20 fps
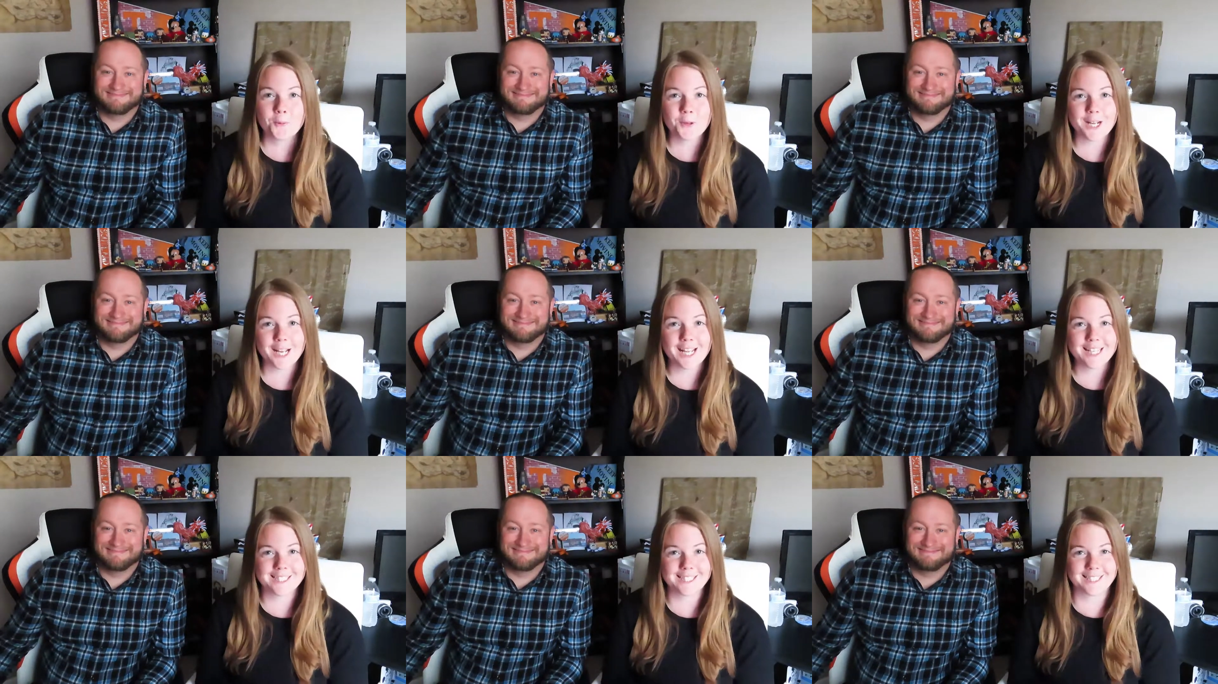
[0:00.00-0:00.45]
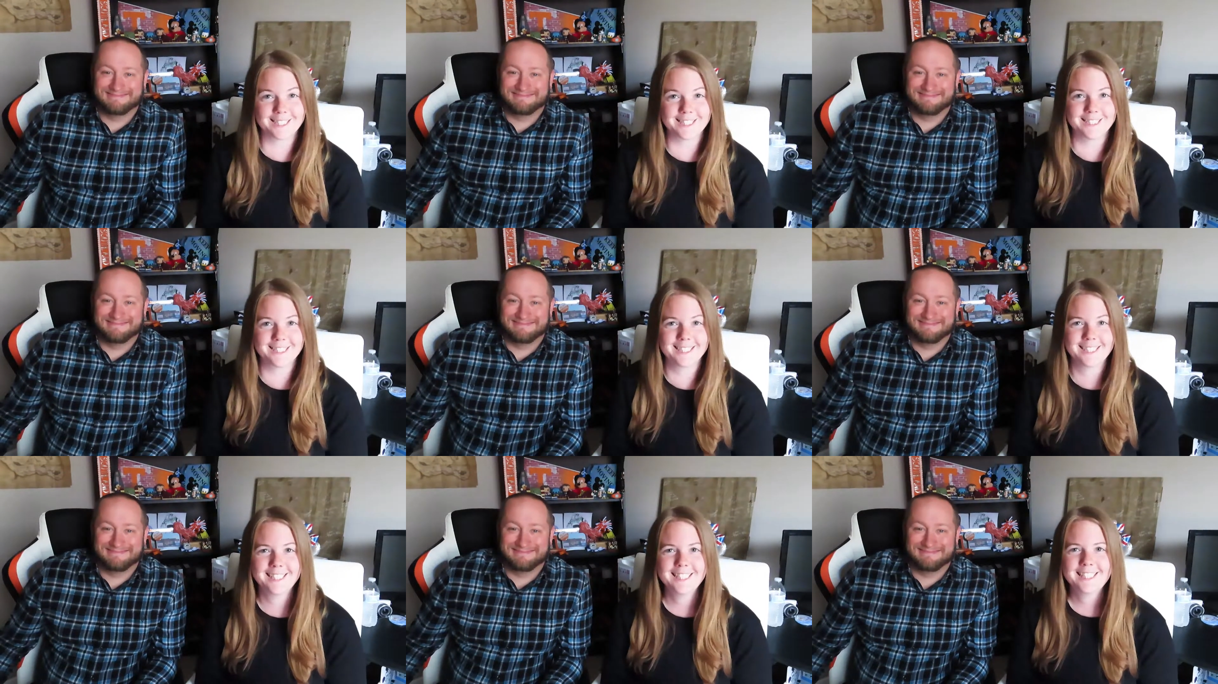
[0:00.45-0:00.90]
Speaker 1: okay
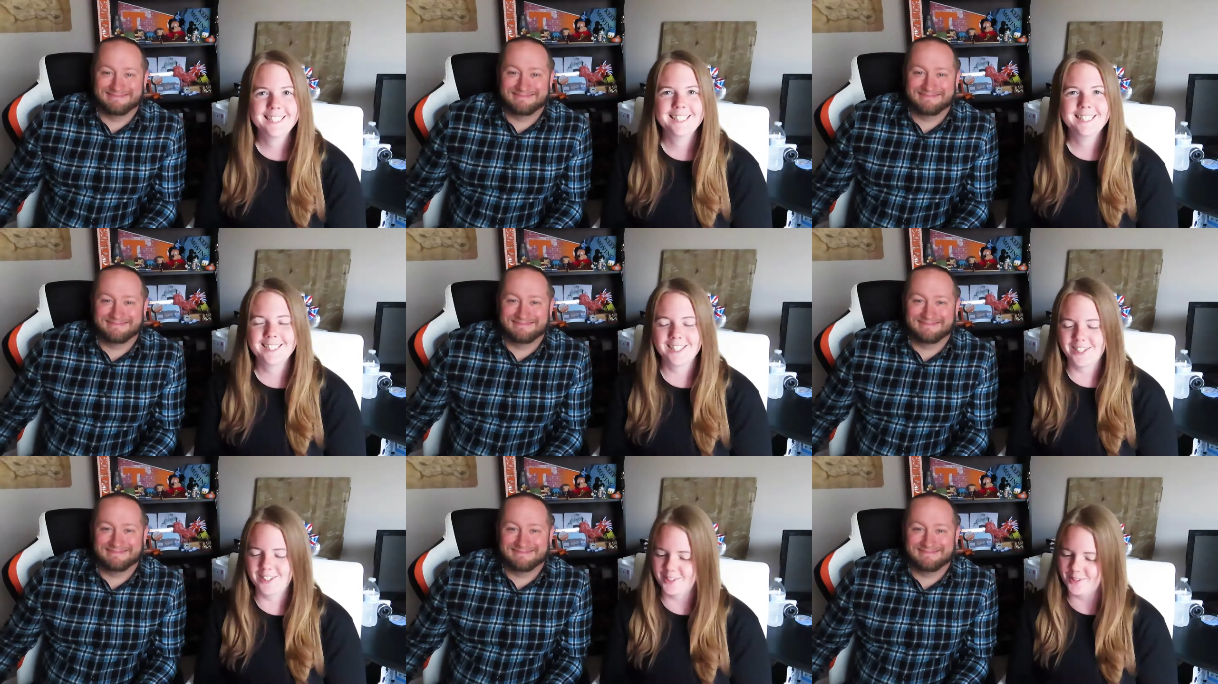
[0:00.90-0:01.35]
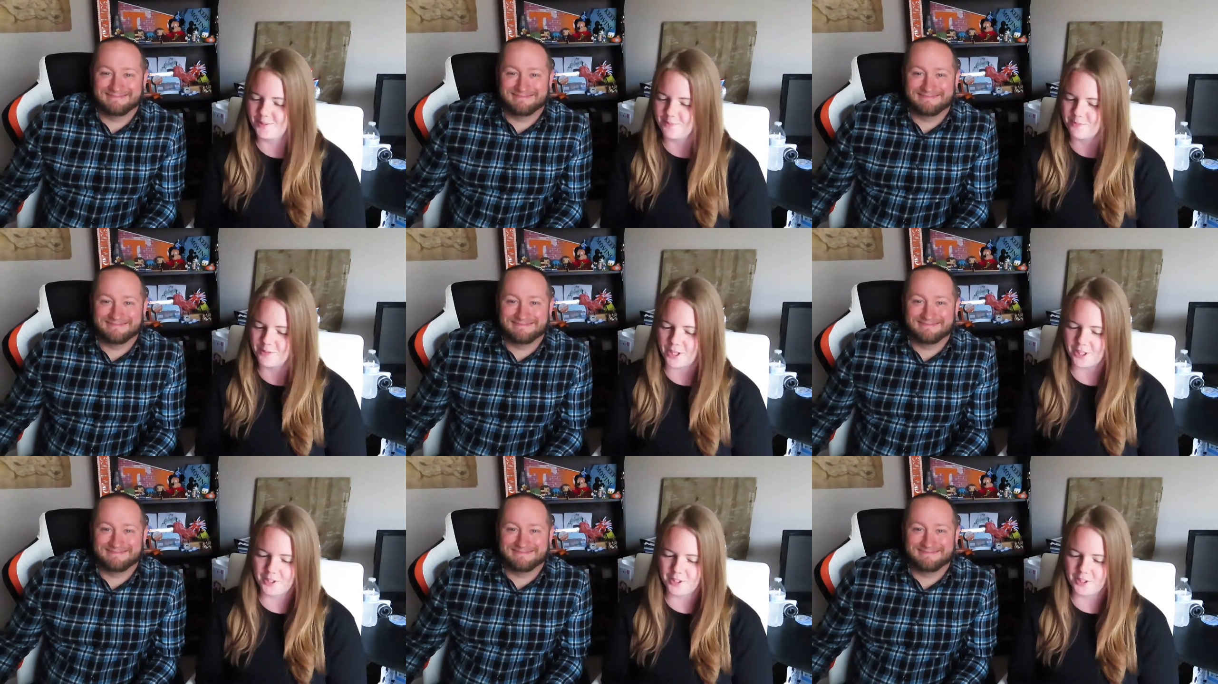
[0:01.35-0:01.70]
then. Um,